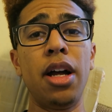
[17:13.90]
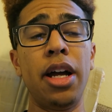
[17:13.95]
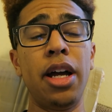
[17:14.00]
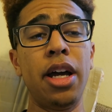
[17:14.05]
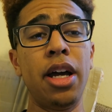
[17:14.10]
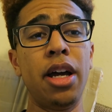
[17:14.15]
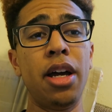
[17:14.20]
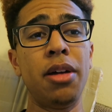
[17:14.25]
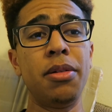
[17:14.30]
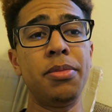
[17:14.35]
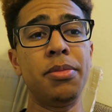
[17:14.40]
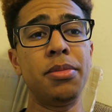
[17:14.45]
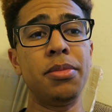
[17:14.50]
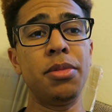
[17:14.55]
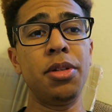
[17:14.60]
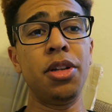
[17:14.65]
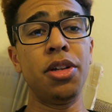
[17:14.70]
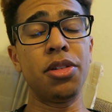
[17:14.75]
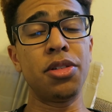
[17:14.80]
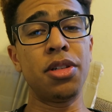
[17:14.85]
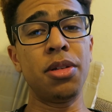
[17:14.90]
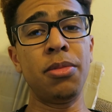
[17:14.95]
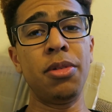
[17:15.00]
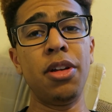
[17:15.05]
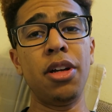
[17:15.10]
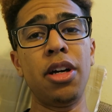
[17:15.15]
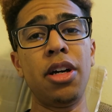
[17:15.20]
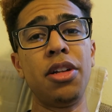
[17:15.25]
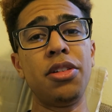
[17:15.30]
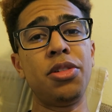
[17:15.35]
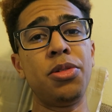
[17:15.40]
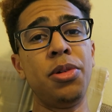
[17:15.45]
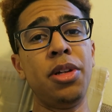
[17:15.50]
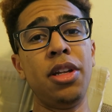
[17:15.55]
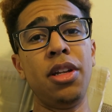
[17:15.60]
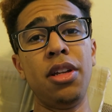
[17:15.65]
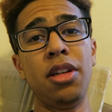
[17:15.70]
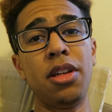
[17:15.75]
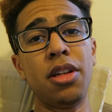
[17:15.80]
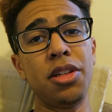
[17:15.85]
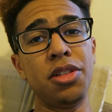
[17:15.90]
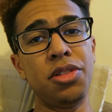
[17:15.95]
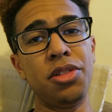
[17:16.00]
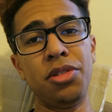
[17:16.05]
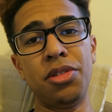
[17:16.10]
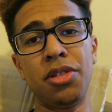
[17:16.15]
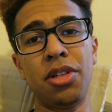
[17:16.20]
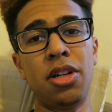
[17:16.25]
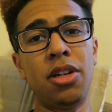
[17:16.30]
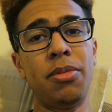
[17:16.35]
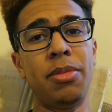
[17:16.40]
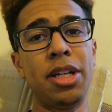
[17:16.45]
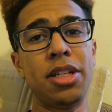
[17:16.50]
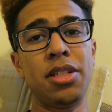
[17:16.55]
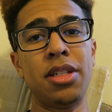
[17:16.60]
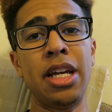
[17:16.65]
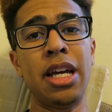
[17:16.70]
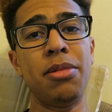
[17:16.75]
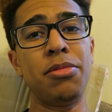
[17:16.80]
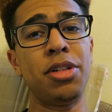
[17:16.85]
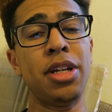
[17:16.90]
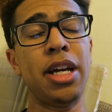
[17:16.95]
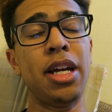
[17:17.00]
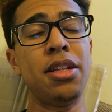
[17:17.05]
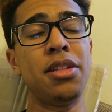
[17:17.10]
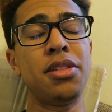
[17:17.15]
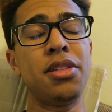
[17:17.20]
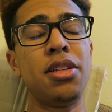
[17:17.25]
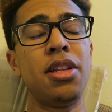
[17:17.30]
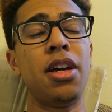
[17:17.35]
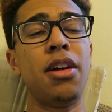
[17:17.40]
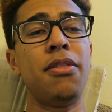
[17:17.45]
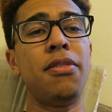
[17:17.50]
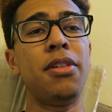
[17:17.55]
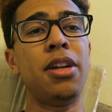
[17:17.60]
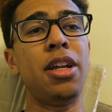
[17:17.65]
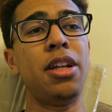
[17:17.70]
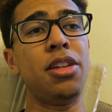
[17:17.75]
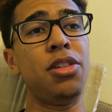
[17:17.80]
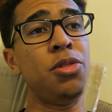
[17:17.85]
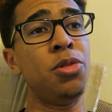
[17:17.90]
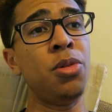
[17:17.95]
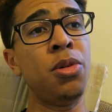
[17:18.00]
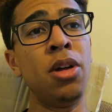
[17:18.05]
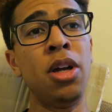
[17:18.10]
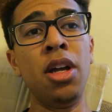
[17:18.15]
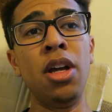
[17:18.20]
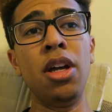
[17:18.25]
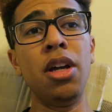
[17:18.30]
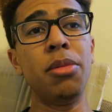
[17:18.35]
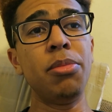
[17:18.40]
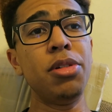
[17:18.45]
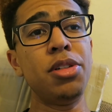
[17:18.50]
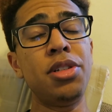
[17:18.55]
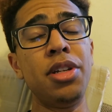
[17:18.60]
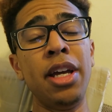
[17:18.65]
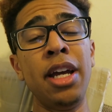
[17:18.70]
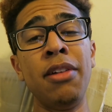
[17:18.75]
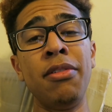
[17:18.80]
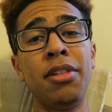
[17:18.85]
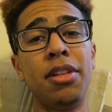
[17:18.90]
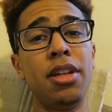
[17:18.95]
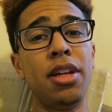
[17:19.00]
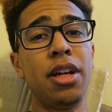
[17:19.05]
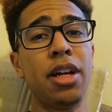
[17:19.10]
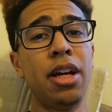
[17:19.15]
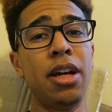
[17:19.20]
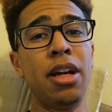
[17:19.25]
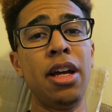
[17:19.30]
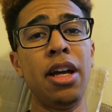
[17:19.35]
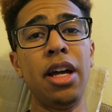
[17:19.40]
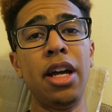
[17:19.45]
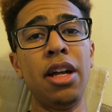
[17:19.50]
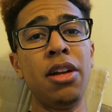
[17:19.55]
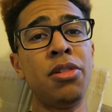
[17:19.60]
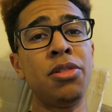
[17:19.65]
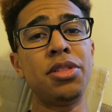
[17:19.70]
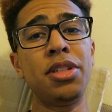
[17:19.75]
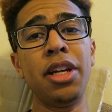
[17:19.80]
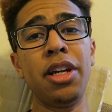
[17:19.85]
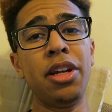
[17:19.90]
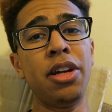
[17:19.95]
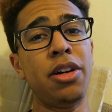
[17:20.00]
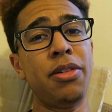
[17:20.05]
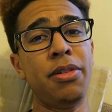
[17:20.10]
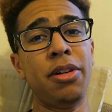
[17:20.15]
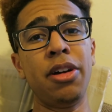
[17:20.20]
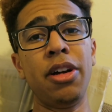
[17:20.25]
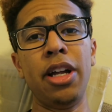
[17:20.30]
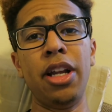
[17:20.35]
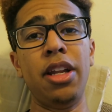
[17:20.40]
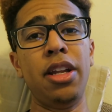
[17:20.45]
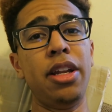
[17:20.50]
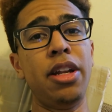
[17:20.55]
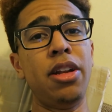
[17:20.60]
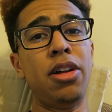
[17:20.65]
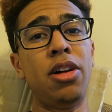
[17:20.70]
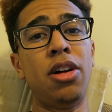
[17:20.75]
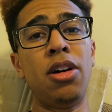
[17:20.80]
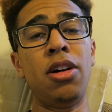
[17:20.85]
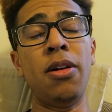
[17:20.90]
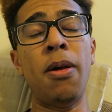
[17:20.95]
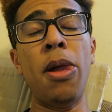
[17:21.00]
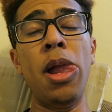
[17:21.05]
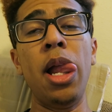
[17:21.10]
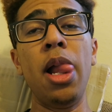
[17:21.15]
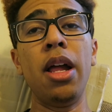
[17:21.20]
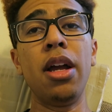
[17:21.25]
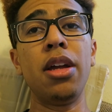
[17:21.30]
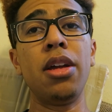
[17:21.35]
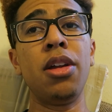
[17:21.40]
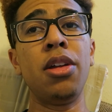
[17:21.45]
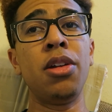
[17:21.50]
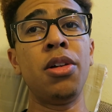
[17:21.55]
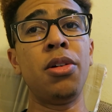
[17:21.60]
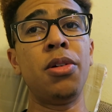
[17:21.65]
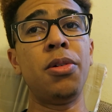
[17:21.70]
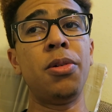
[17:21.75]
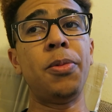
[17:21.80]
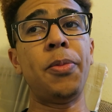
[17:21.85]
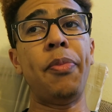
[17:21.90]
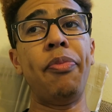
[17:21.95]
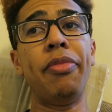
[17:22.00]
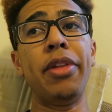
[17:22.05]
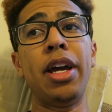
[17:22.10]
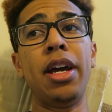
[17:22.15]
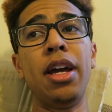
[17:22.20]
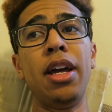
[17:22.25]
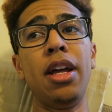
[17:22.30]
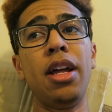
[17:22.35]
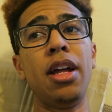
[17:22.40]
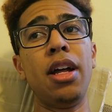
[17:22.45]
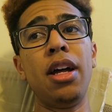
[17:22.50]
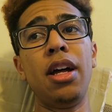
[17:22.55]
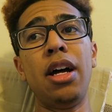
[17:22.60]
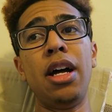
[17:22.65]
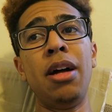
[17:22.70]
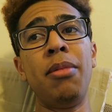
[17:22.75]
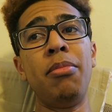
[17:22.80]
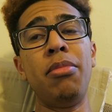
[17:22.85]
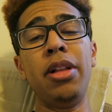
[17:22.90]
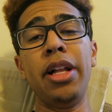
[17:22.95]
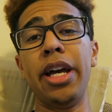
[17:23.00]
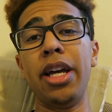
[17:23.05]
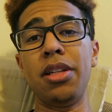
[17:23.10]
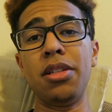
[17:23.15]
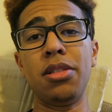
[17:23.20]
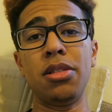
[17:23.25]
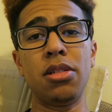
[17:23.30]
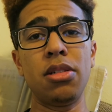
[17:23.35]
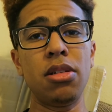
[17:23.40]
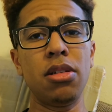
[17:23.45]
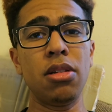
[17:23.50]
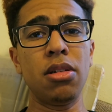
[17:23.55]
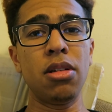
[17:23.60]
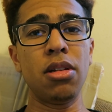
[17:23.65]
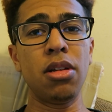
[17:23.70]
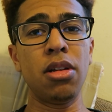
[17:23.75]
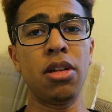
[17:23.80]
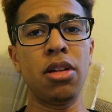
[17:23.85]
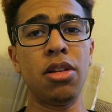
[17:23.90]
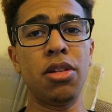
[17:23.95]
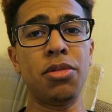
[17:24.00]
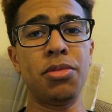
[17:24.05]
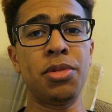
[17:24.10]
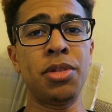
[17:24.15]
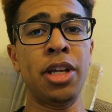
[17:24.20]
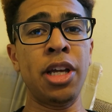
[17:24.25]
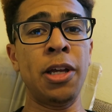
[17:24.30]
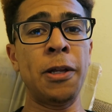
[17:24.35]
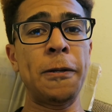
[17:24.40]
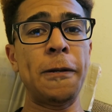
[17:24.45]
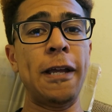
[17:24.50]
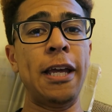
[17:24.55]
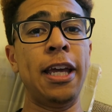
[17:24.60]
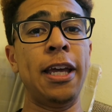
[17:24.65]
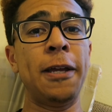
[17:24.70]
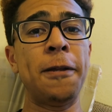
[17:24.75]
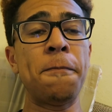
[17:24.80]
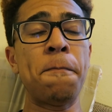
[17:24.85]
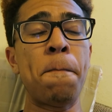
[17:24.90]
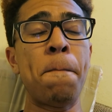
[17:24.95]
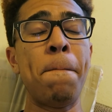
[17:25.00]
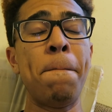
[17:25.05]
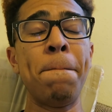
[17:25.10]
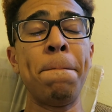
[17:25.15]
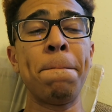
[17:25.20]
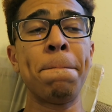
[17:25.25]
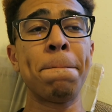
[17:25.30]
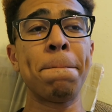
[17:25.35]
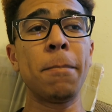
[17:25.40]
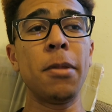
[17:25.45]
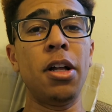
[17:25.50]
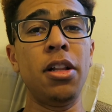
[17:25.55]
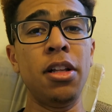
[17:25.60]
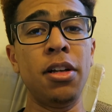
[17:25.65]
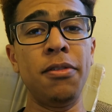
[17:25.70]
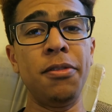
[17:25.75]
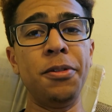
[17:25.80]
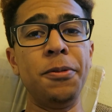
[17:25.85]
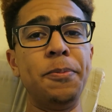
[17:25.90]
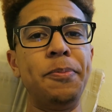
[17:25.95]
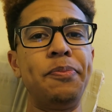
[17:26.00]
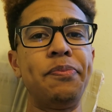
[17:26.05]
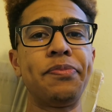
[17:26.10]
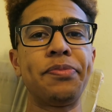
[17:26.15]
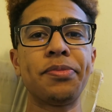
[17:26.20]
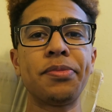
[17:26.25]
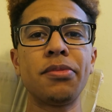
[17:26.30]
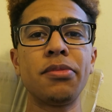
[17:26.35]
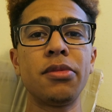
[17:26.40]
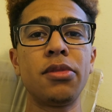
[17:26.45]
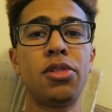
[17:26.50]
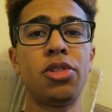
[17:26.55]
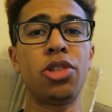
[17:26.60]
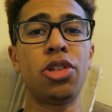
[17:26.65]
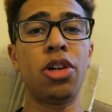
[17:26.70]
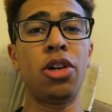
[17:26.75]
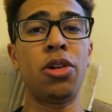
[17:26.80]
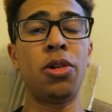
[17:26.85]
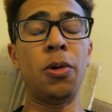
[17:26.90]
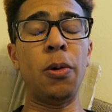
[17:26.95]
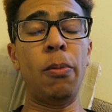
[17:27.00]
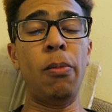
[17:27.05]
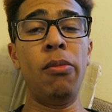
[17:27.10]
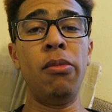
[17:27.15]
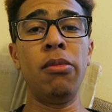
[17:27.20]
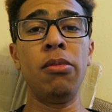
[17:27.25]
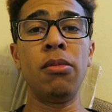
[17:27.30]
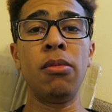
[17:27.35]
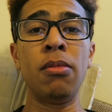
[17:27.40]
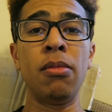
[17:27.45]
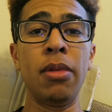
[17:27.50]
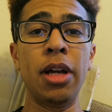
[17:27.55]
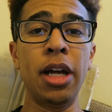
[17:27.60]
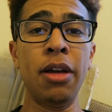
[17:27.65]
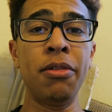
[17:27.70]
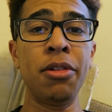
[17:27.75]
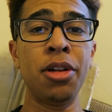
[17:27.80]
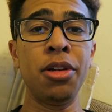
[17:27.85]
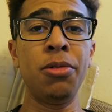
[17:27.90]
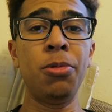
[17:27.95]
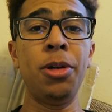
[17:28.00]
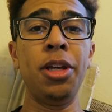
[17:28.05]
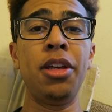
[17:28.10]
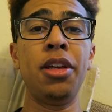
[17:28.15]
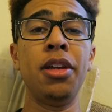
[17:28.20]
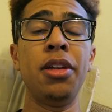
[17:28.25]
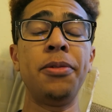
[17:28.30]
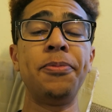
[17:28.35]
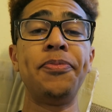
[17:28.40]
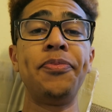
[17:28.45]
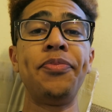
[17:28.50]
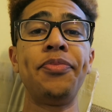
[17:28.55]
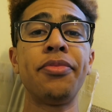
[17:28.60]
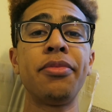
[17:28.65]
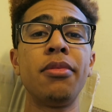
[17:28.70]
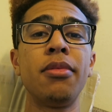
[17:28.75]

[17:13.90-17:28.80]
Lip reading: You know, some of y'all tweeted because you saw my Snapchat and stuff. And I do appreciate everything. I don't take y'all for granted at all. You know, I'm blessed. You know what I'm saying? And I love you. So, have a good weekend.